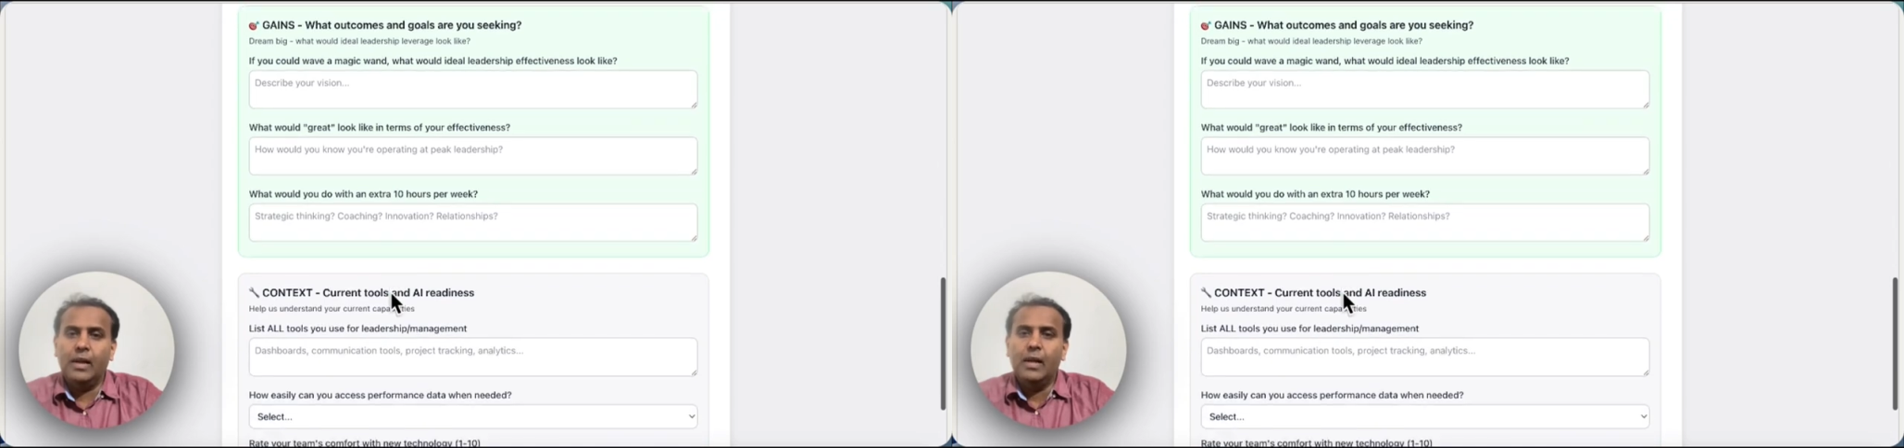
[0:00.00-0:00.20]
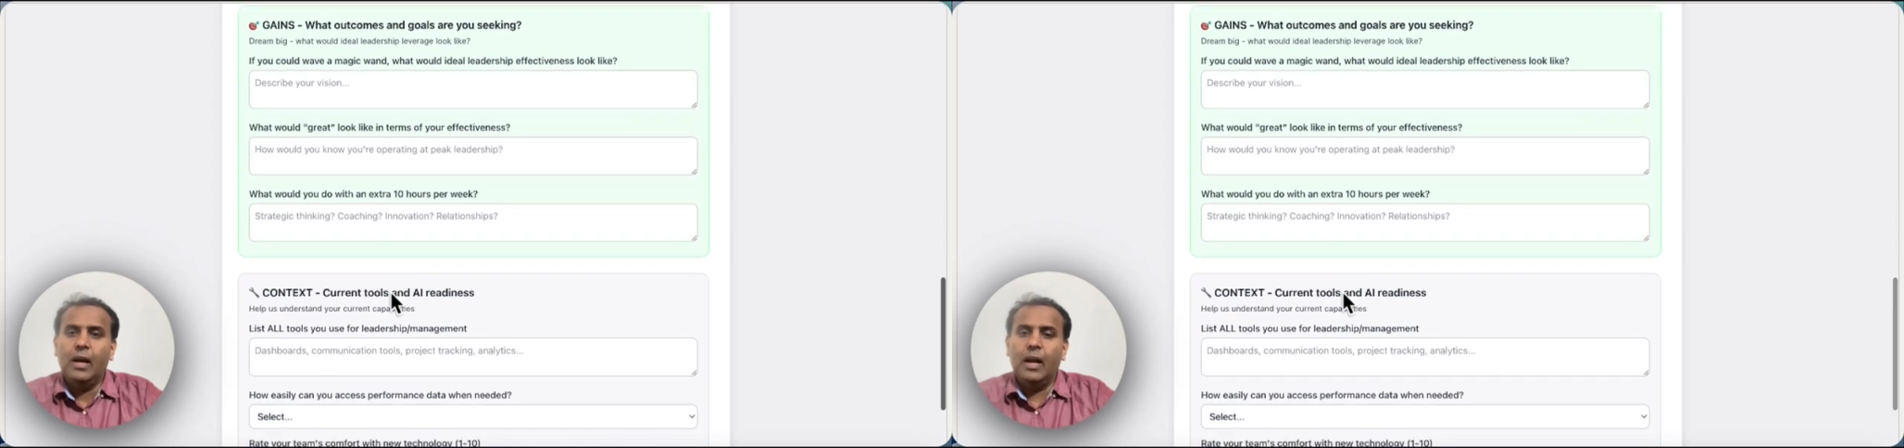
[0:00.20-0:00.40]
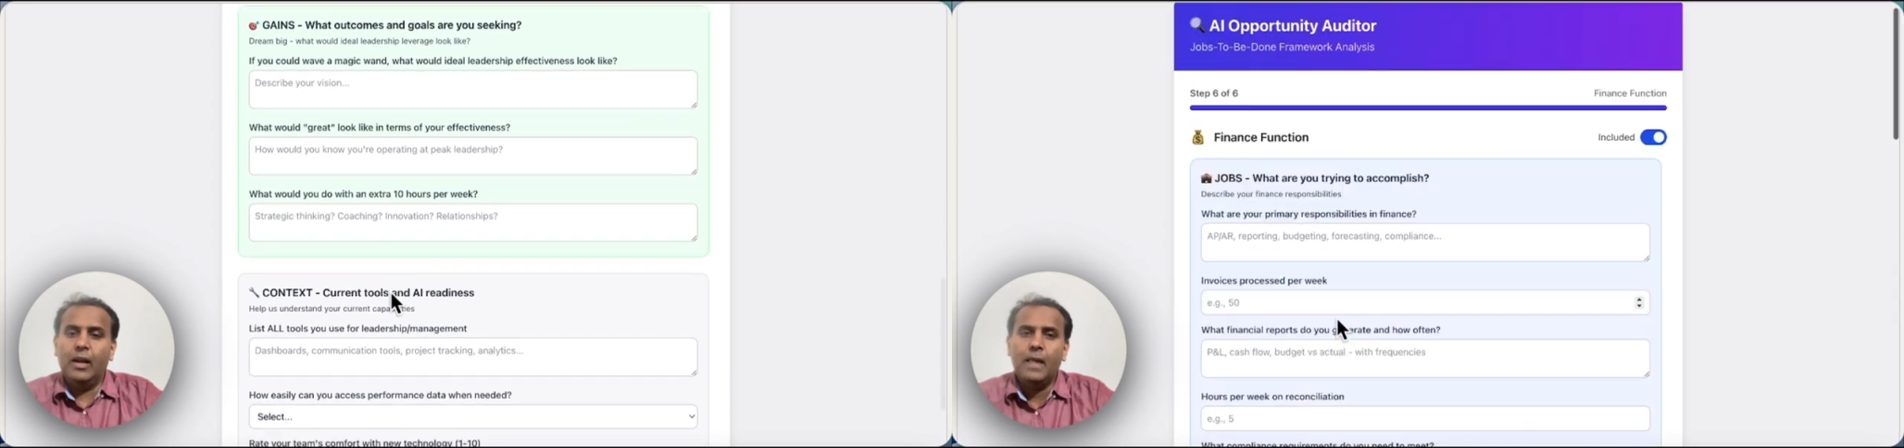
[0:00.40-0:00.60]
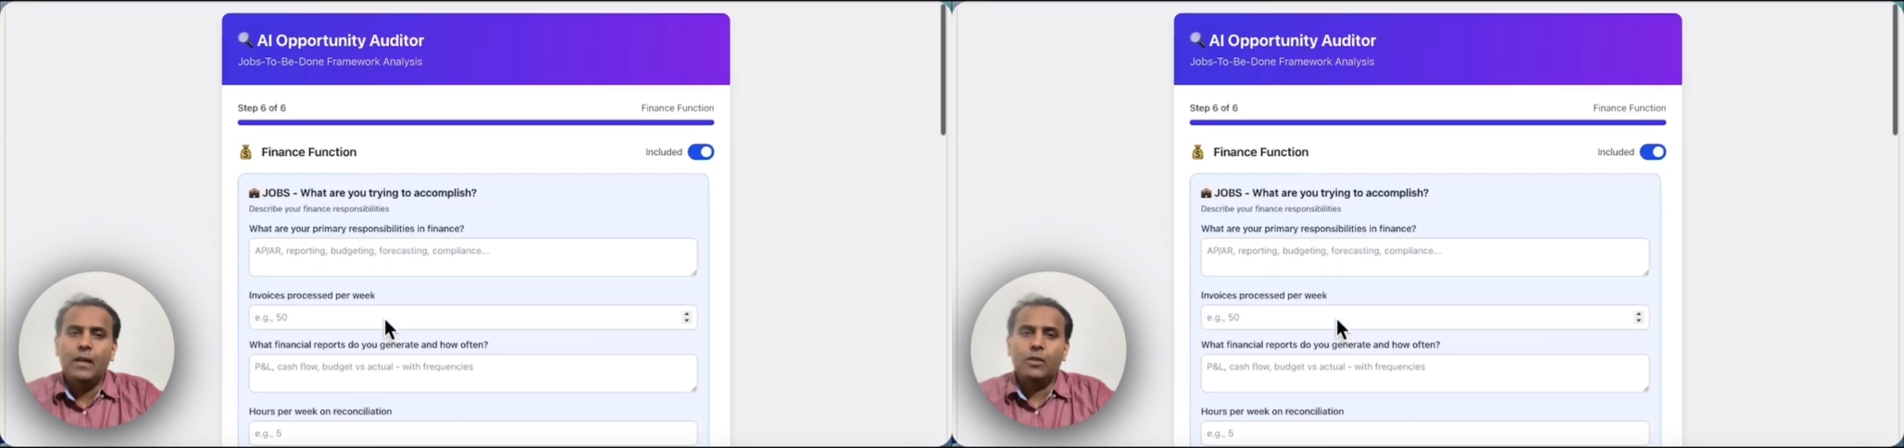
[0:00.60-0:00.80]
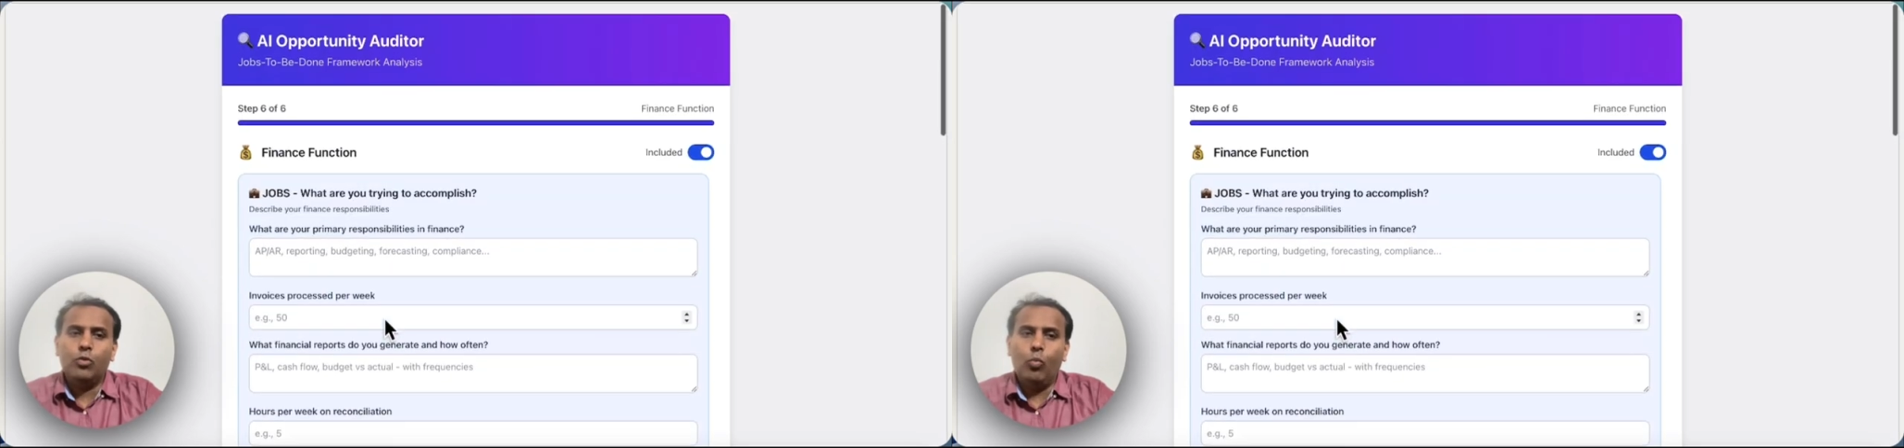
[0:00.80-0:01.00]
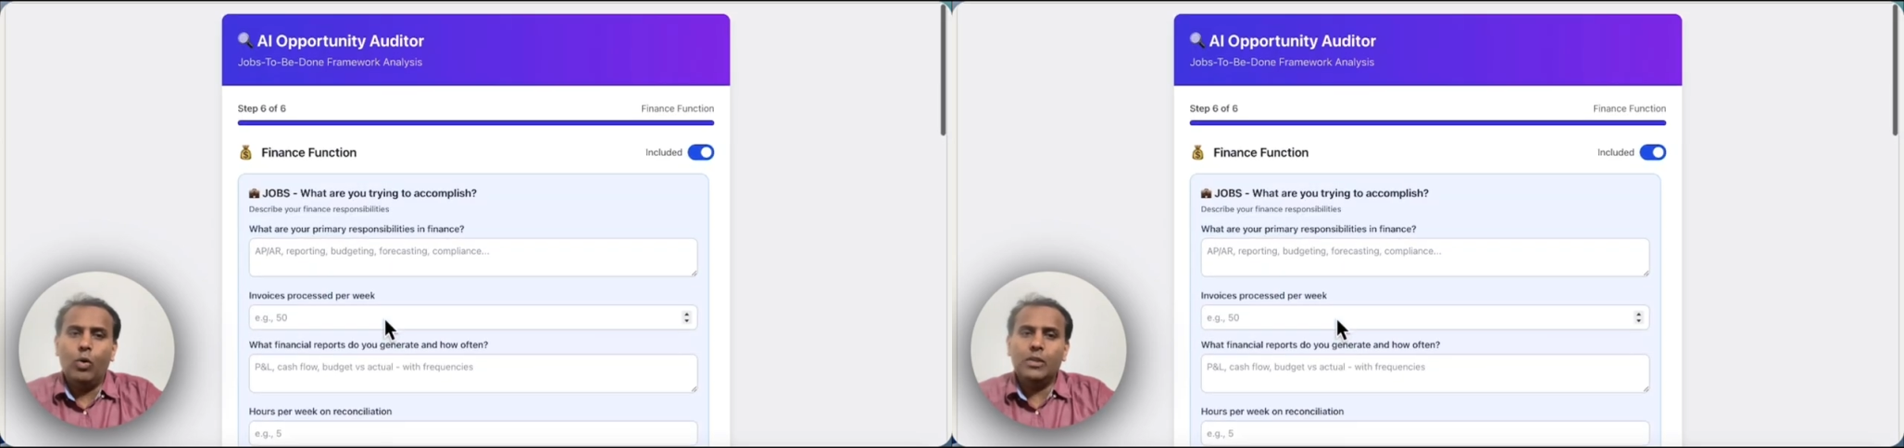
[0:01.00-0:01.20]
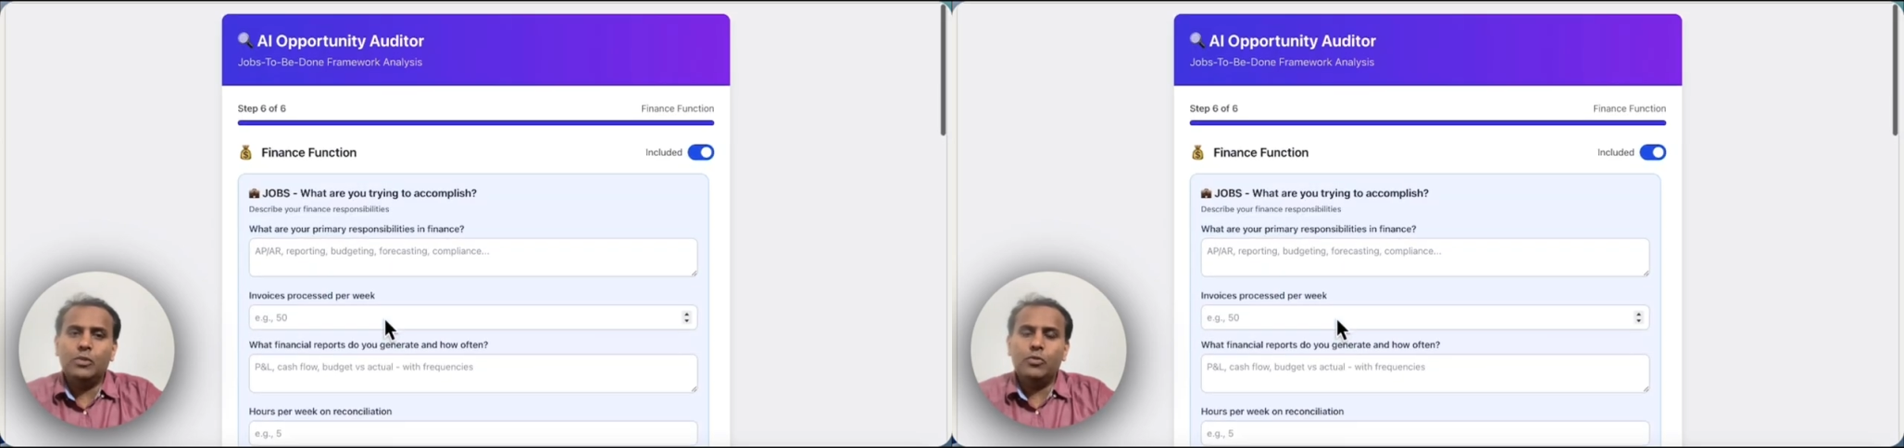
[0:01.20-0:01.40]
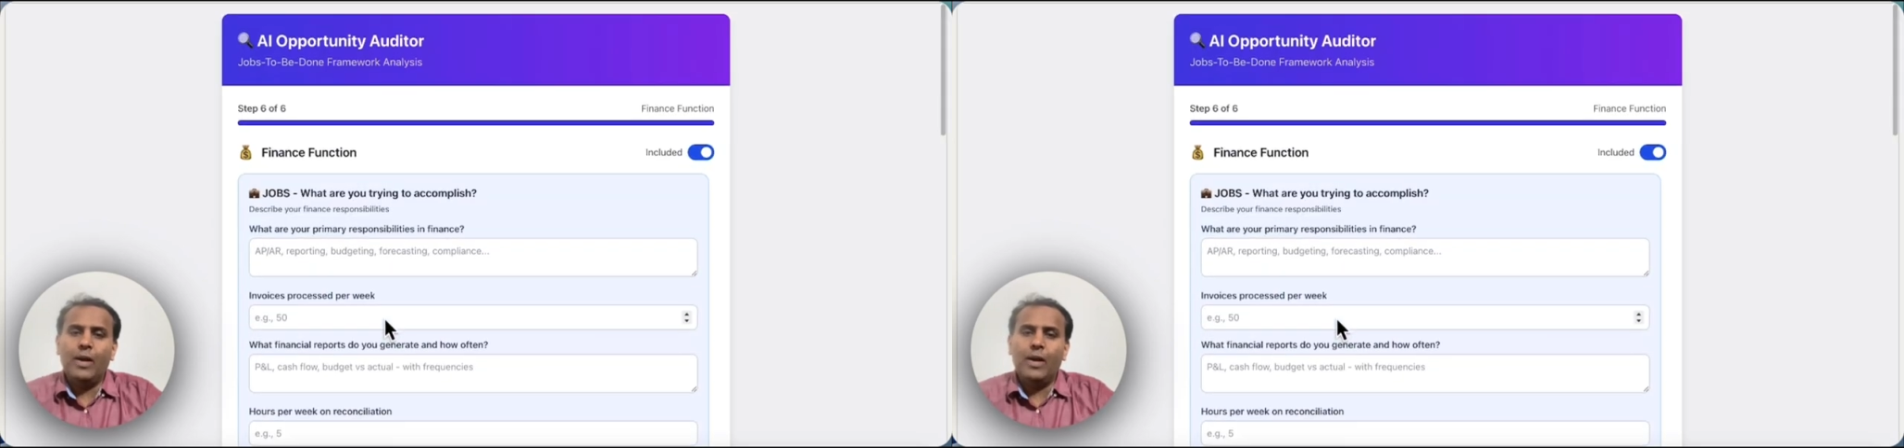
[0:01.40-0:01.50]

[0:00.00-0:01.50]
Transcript: and how? So once you